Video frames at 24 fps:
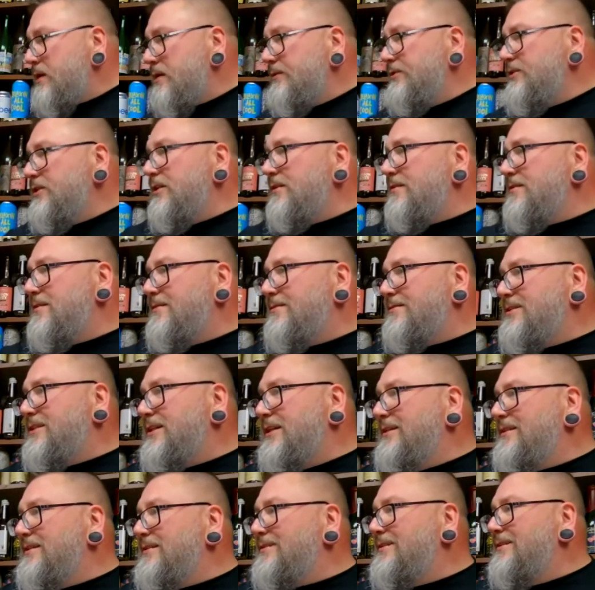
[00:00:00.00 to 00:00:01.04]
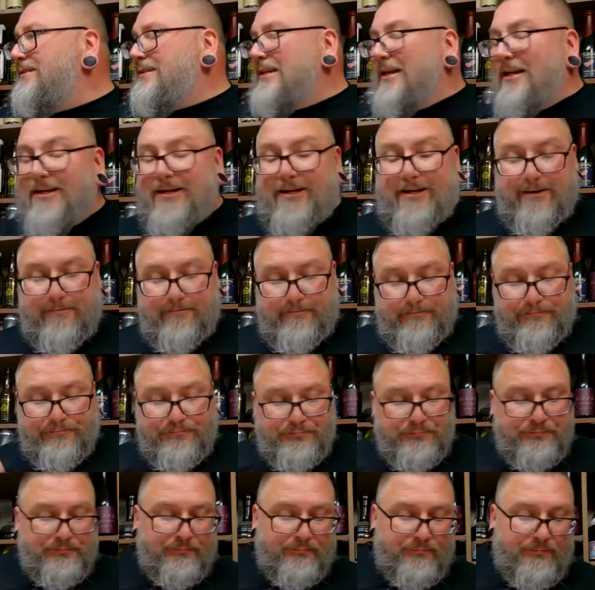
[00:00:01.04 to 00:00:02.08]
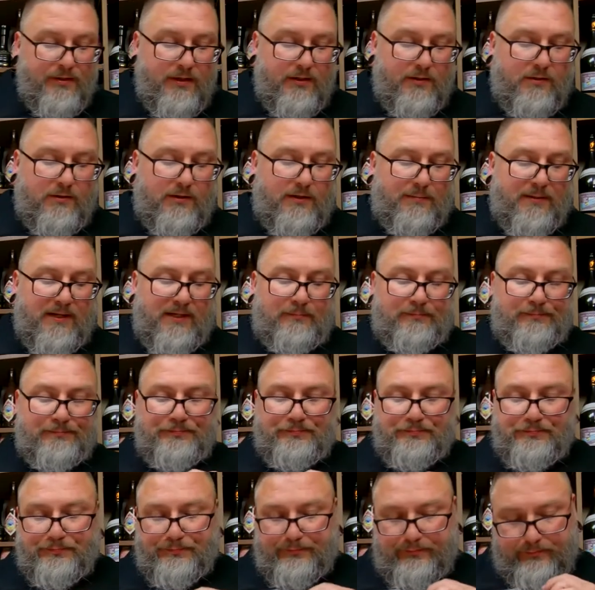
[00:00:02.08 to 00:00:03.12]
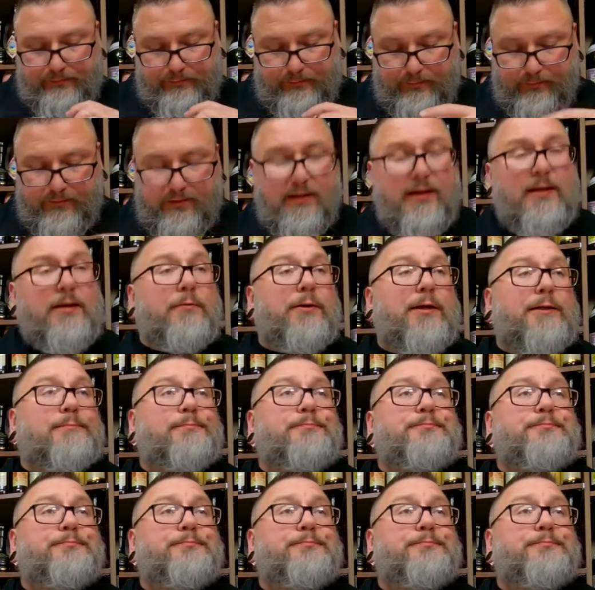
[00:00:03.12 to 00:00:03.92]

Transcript: just as Jesus intended. Free mail. Anyway.